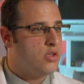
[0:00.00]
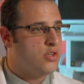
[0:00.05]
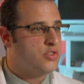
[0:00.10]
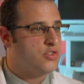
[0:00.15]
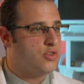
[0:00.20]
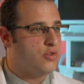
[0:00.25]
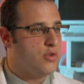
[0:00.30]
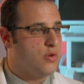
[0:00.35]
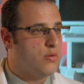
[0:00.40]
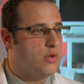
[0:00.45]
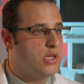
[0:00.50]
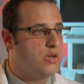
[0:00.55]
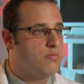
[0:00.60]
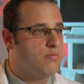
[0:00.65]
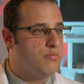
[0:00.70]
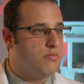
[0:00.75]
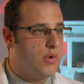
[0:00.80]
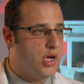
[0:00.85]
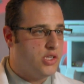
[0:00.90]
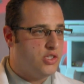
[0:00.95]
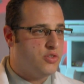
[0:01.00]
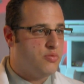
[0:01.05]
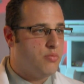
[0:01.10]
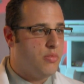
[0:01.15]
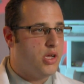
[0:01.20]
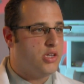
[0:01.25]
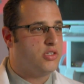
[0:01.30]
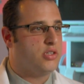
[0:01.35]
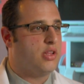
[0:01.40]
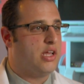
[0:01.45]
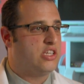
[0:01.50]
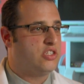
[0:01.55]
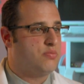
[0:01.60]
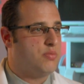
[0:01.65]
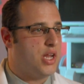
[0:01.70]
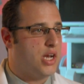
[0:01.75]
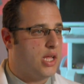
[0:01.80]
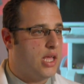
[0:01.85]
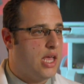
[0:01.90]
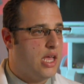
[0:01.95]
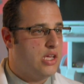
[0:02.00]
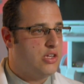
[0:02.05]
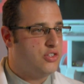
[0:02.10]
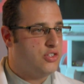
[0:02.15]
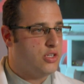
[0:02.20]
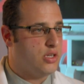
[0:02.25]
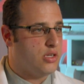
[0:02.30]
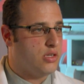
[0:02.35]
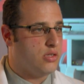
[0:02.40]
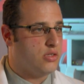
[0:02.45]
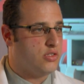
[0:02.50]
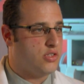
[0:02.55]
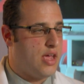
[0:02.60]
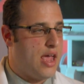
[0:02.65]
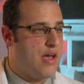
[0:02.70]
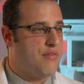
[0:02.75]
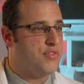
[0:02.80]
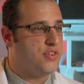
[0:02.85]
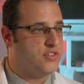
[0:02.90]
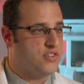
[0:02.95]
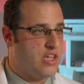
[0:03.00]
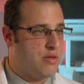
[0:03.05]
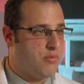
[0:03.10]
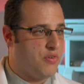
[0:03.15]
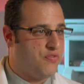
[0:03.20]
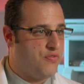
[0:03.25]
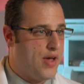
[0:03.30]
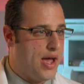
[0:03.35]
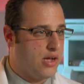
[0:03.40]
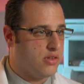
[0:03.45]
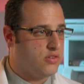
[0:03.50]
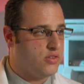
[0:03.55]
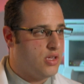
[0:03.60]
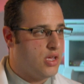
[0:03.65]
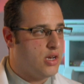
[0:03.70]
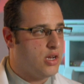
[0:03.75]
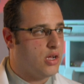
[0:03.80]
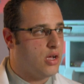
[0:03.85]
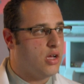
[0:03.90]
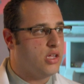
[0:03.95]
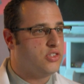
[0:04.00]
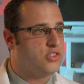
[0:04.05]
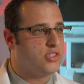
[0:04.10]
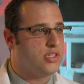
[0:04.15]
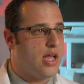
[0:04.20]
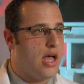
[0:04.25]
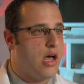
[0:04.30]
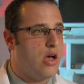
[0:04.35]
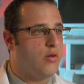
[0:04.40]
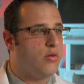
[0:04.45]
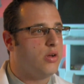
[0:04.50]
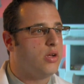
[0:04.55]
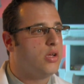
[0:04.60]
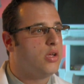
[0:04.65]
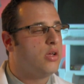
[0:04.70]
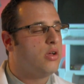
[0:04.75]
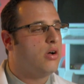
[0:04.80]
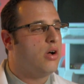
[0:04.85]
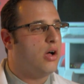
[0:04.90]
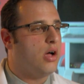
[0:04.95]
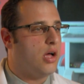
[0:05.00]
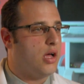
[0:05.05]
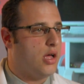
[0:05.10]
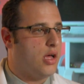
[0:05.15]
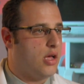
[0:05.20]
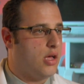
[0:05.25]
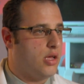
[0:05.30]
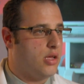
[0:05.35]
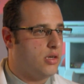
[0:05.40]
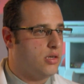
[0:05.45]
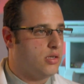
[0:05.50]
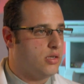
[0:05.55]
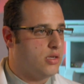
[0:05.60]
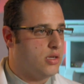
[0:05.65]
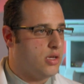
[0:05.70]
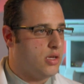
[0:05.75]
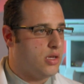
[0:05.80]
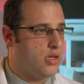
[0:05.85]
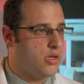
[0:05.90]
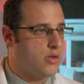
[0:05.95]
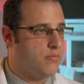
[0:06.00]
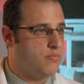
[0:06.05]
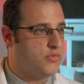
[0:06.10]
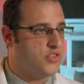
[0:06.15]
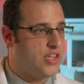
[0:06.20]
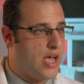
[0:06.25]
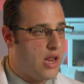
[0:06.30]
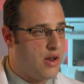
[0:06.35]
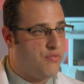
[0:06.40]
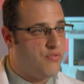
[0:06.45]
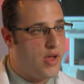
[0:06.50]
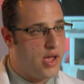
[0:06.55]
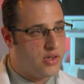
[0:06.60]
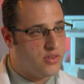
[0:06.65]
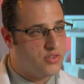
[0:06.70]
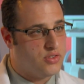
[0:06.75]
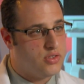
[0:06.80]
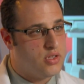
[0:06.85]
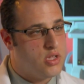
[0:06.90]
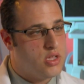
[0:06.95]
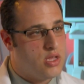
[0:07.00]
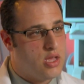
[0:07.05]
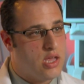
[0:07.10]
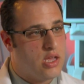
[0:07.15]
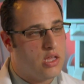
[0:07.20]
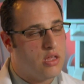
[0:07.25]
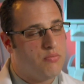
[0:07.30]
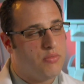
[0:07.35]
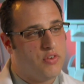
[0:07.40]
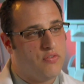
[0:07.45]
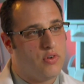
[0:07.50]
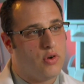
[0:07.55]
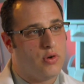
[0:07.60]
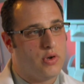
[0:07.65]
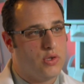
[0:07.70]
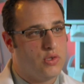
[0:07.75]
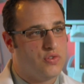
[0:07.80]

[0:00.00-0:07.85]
So you need much, much less medication to have the same effect and it cuts down on uh, side effects and can be very